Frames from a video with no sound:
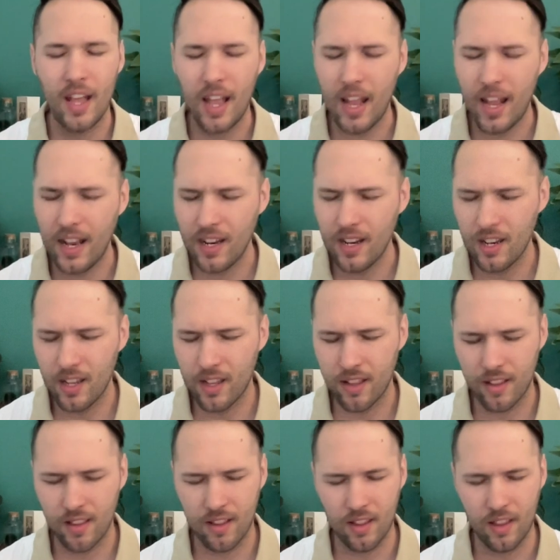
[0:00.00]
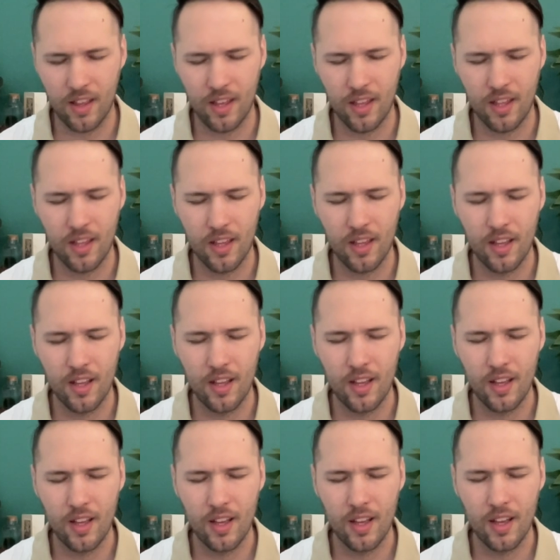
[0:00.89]
endlessly,
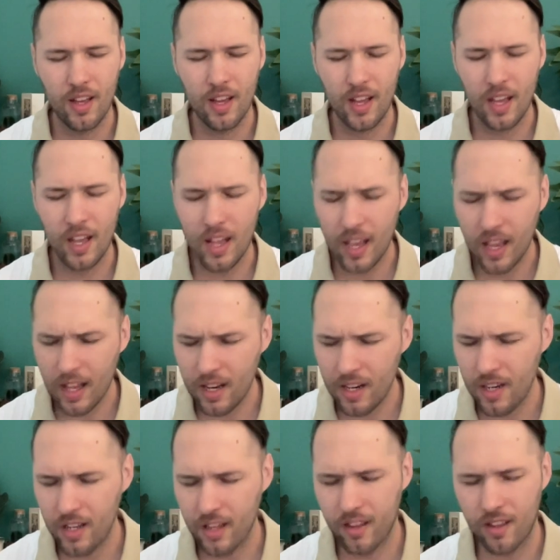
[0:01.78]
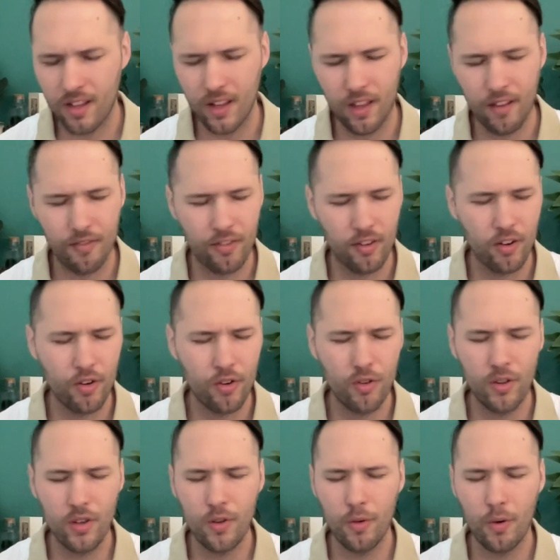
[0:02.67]
endlessly for who
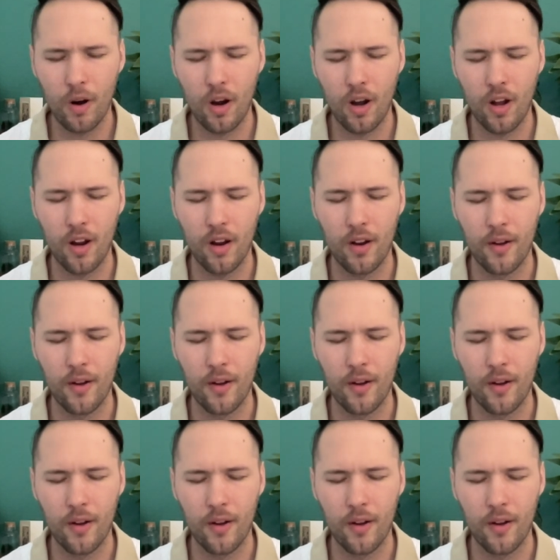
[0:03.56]
you are.